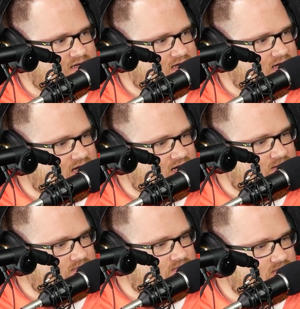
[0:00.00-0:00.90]

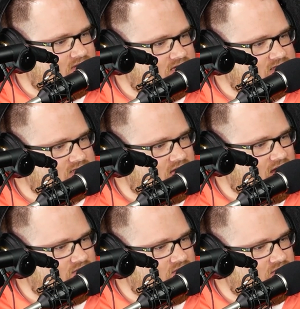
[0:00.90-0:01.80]
Um, because
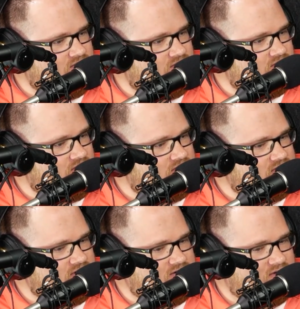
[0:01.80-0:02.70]
everyone is
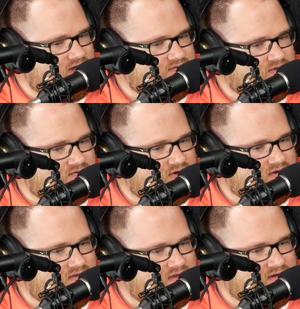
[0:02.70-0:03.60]
going to have
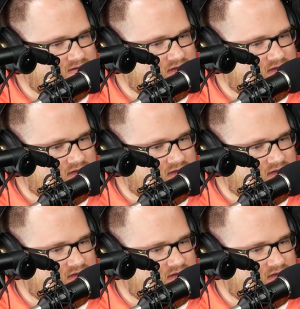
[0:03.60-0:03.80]
different things that